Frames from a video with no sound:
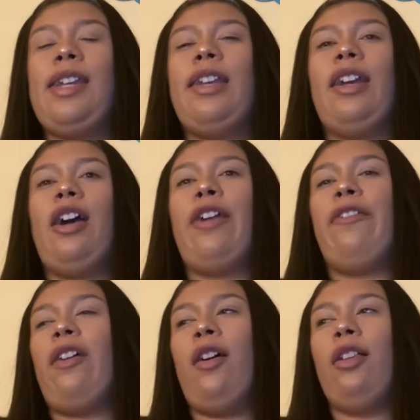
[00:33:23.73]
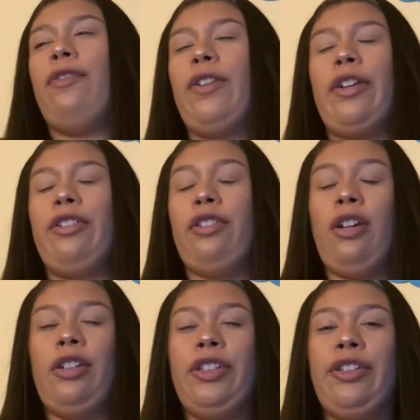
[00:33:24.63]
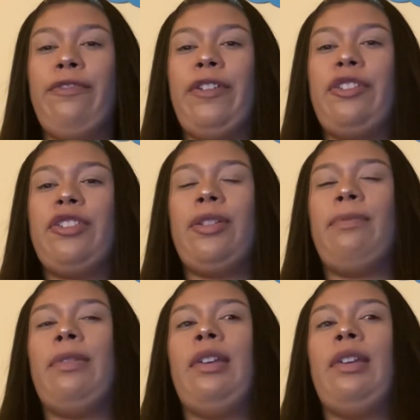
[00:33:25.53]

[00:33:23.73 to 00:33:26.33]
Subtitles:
all of our long year friendship